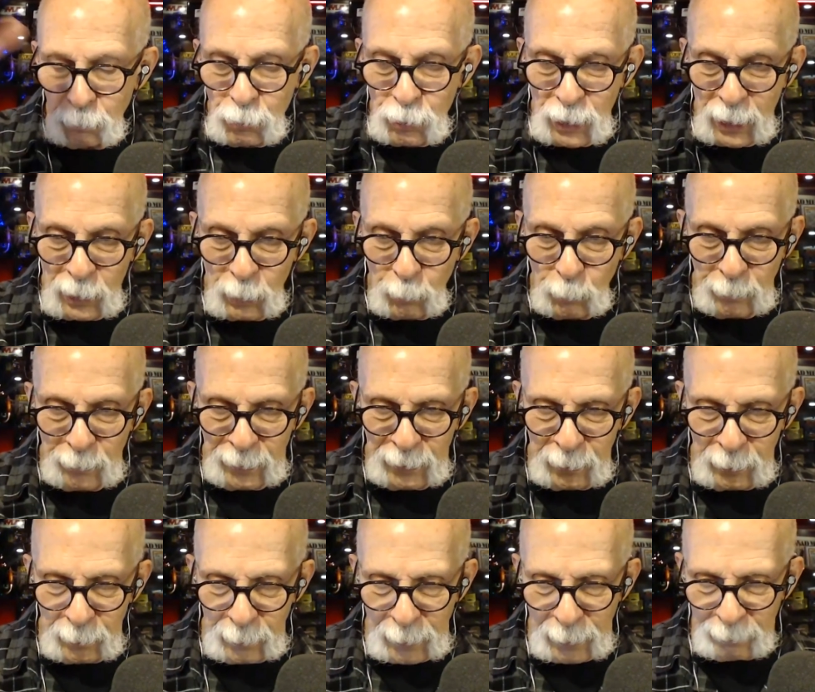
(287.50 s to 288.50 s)
till January
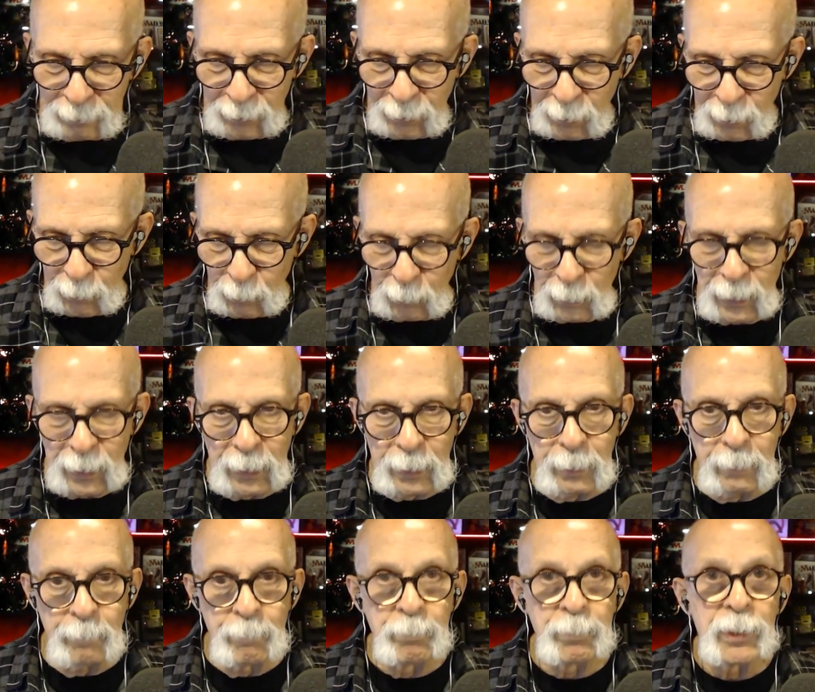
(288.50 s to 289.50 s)
11th.
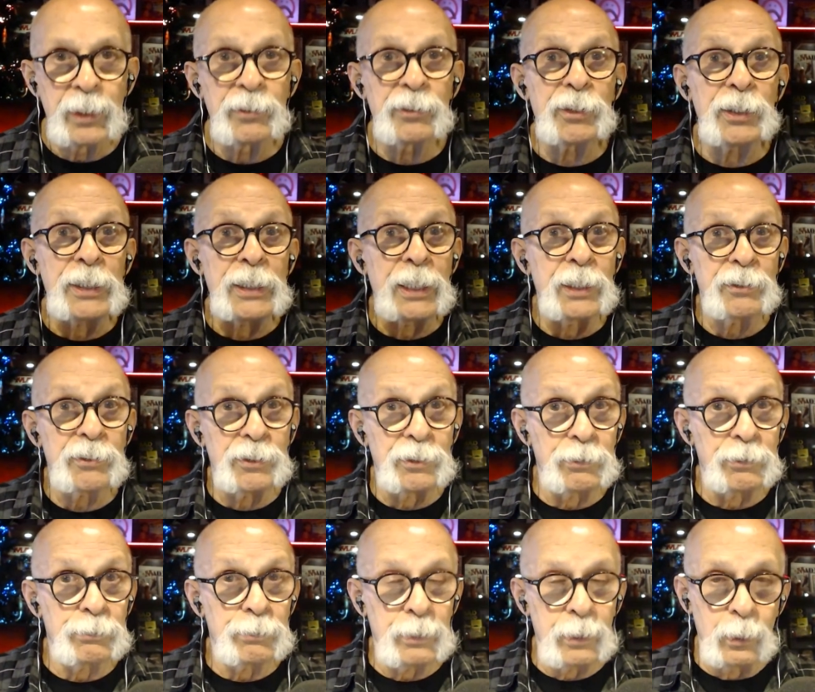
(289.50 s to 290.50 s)
Okay. CES
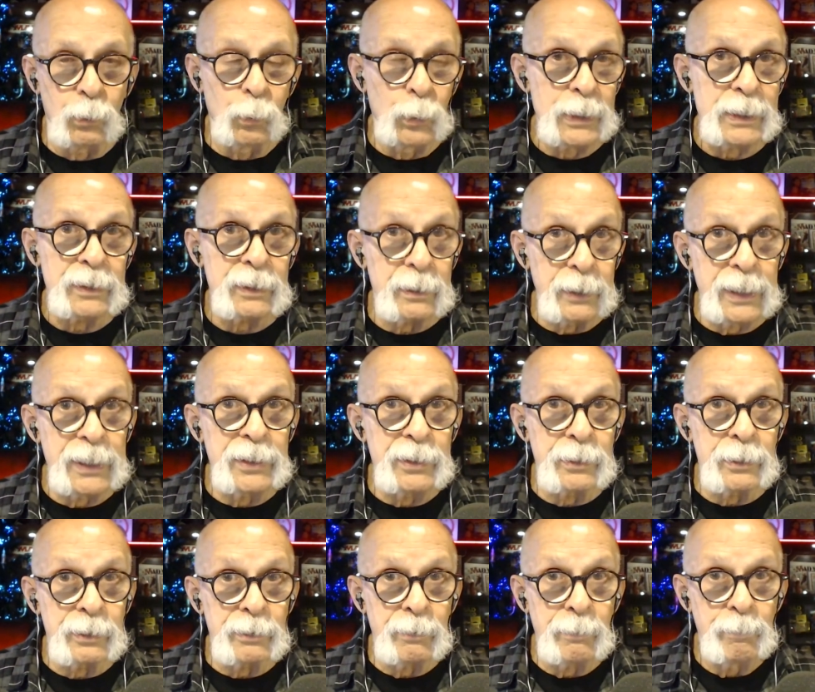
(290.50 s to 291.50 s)
is a week
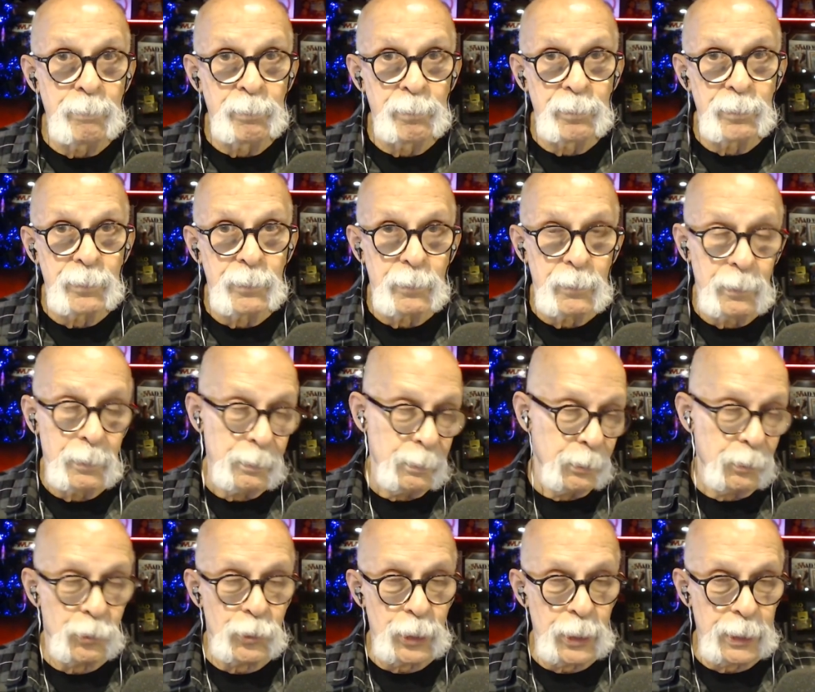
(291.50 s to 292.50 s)
later
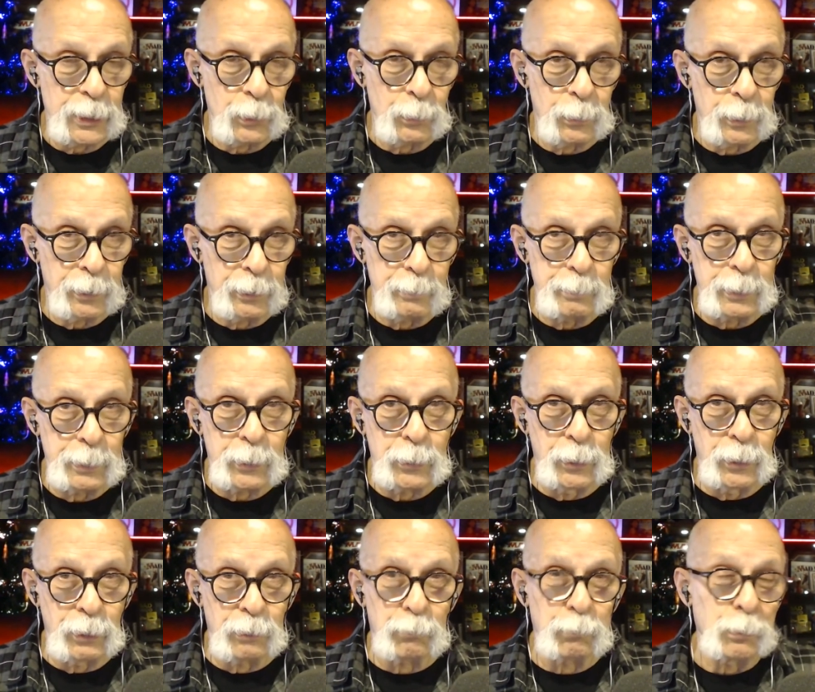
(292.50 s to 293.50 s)
in January
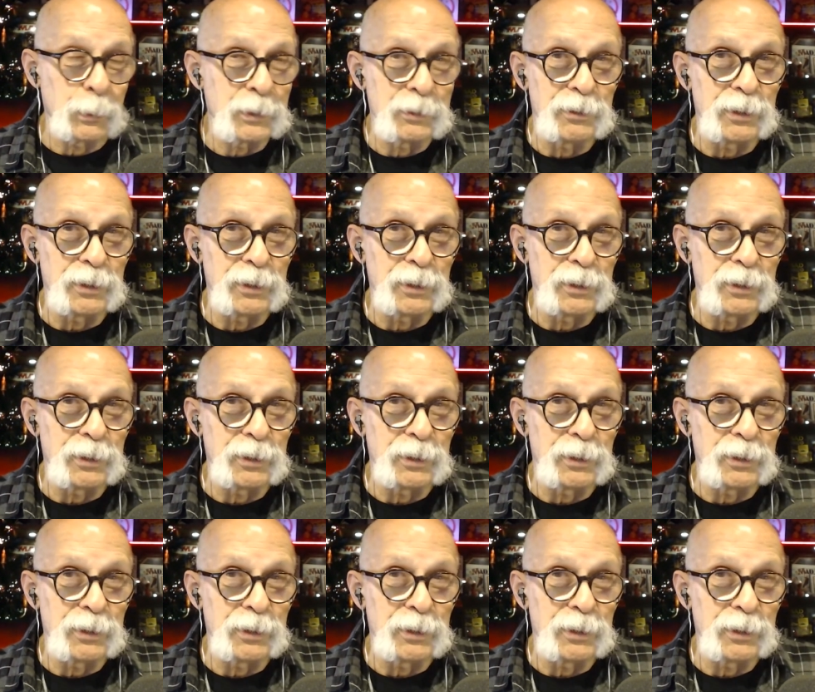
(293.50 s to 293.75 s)
because